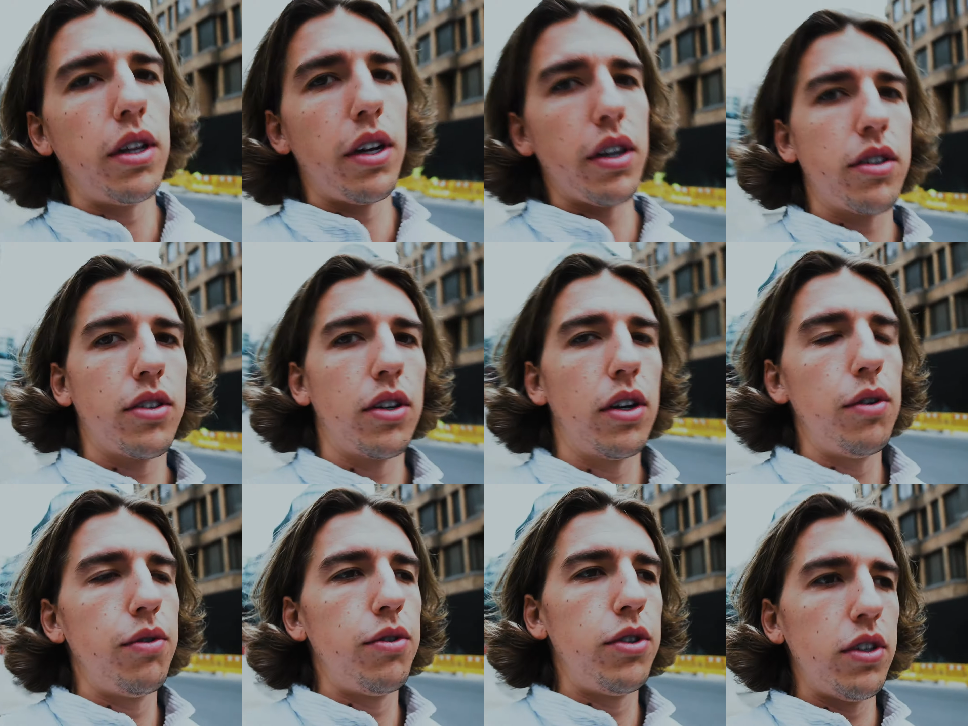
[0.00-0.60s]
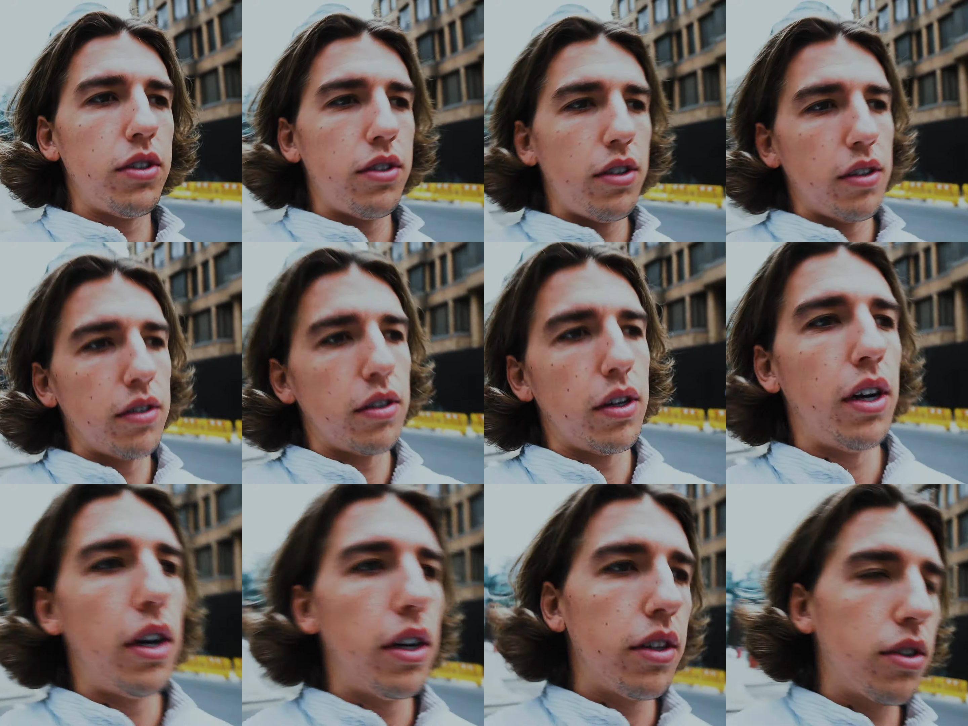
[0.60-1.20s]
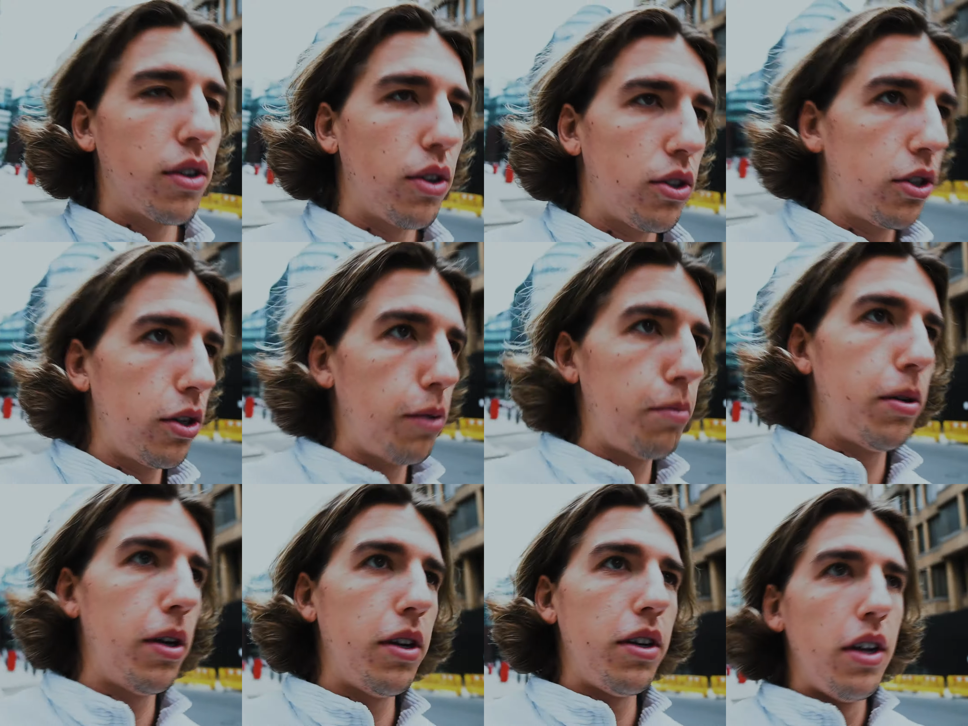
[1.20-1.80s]
like Selfridges, things like that, to go
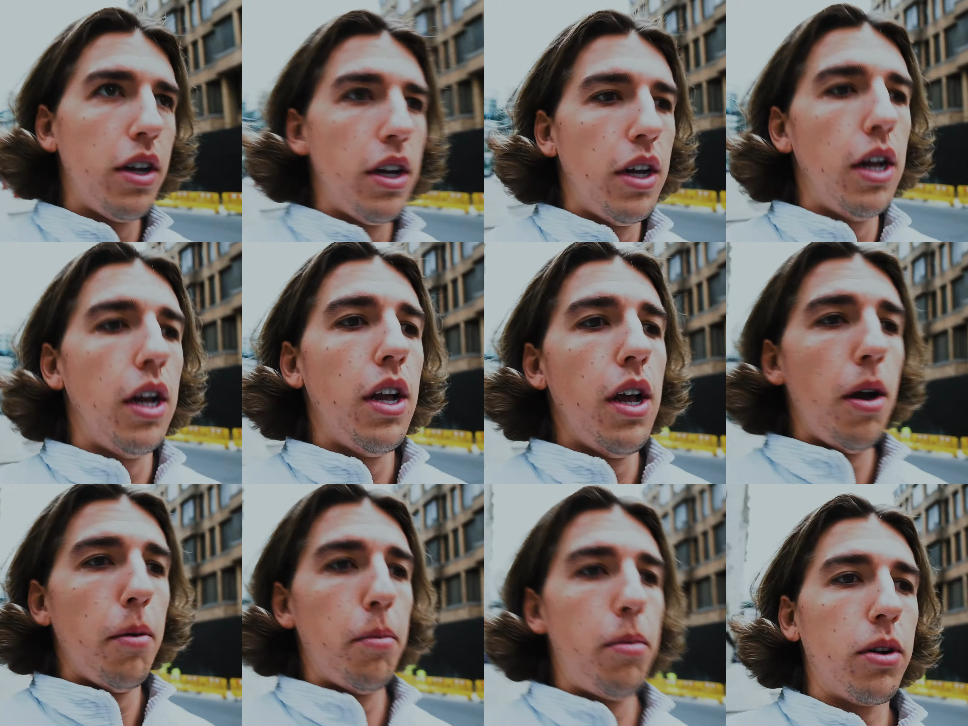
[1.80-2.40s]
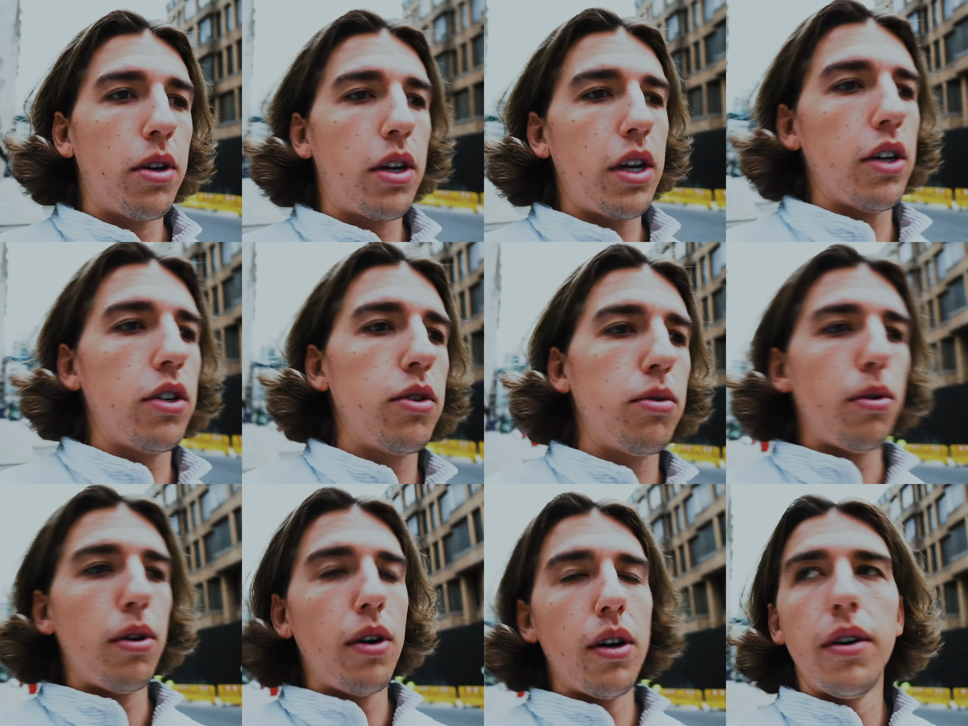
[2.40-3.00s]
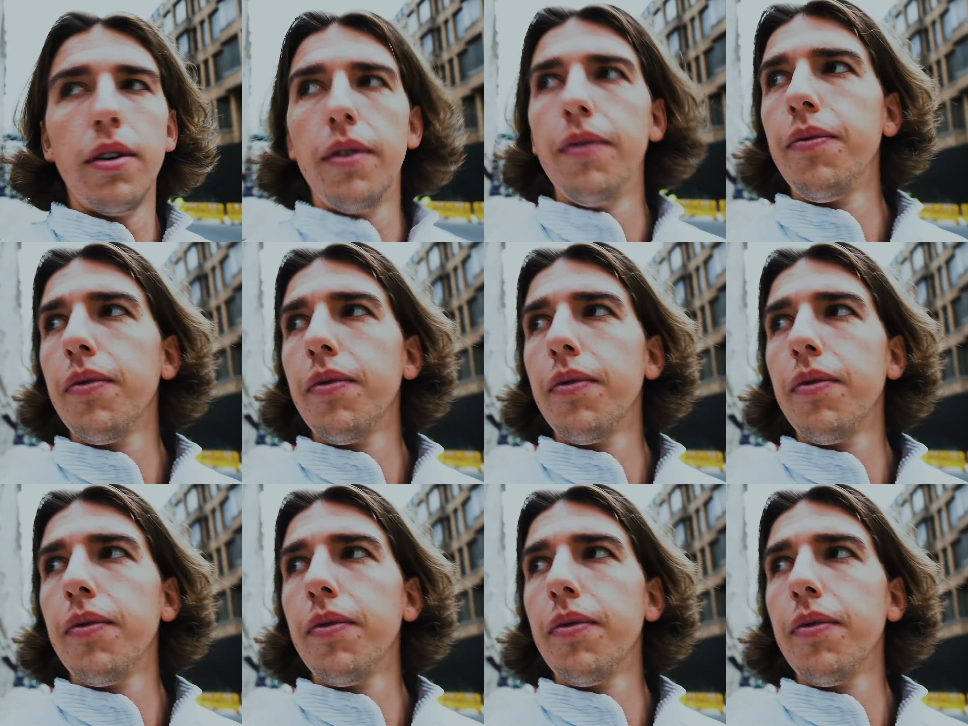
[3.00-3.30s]
shopping. But guess what?